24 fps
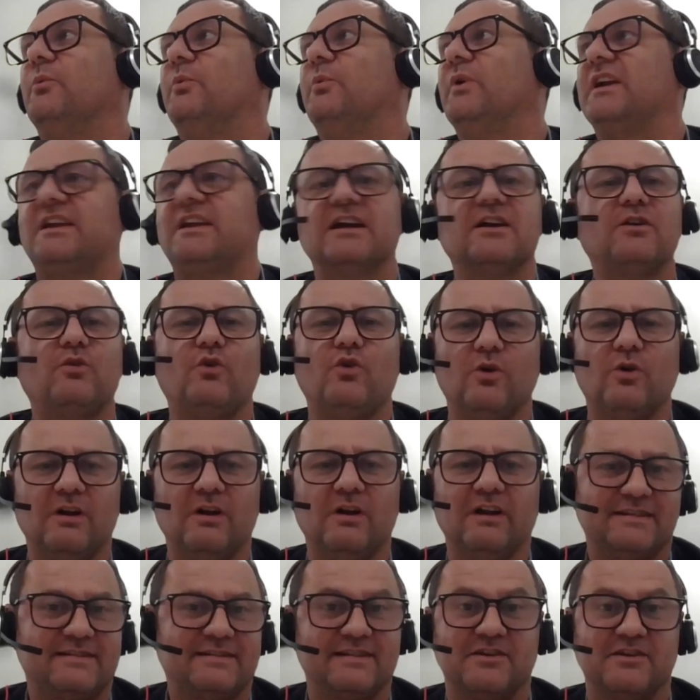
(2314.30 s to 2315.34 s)
we can
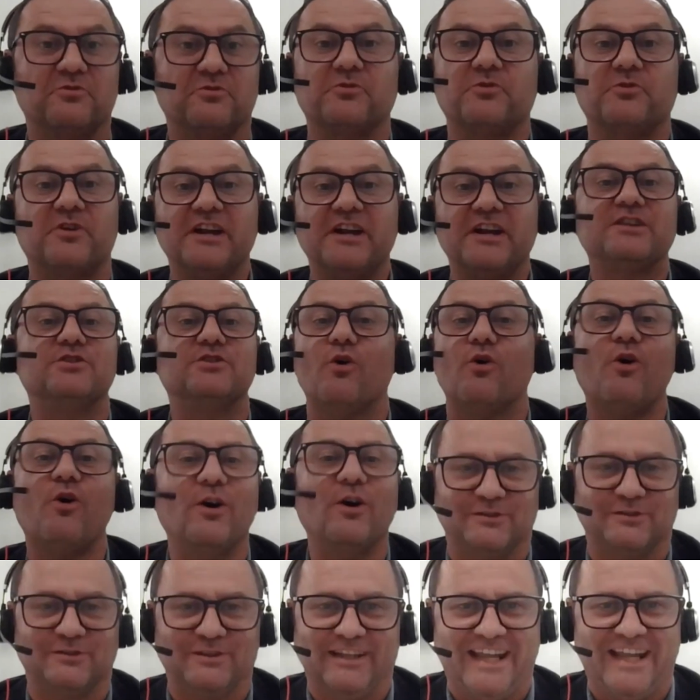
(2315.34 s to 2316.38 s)
call as read
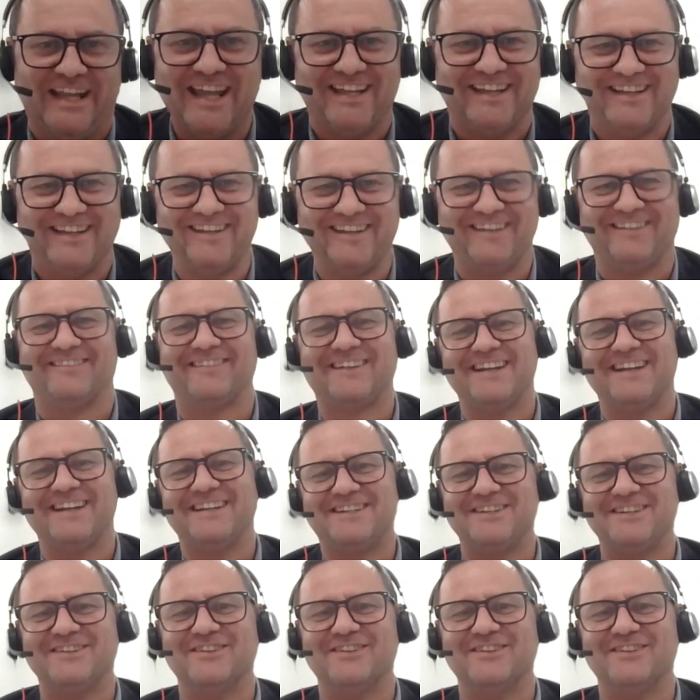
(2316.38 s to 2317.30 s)
only, right? You